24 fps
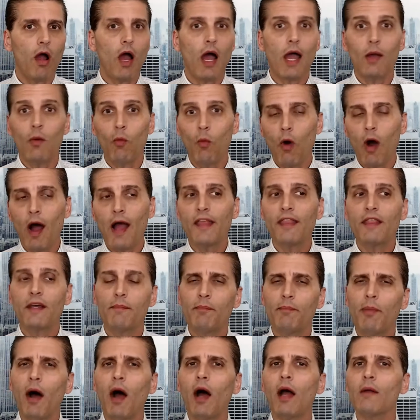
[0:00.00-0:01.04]
Why? The
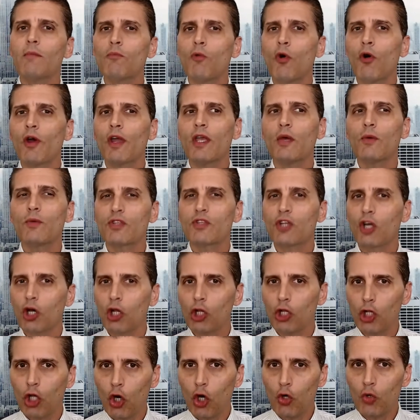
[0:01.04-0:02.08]
bond market was
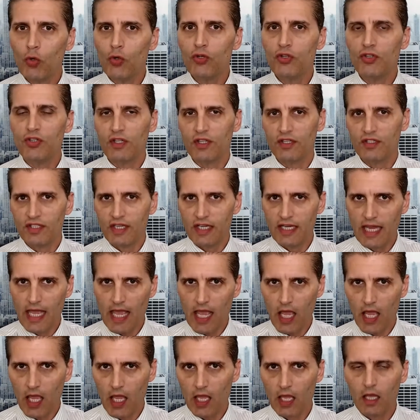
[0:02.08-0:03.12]
closed
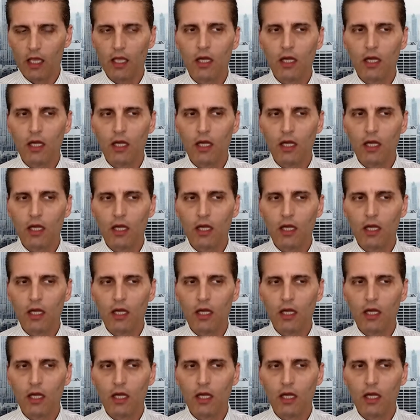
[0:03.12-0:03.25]
today.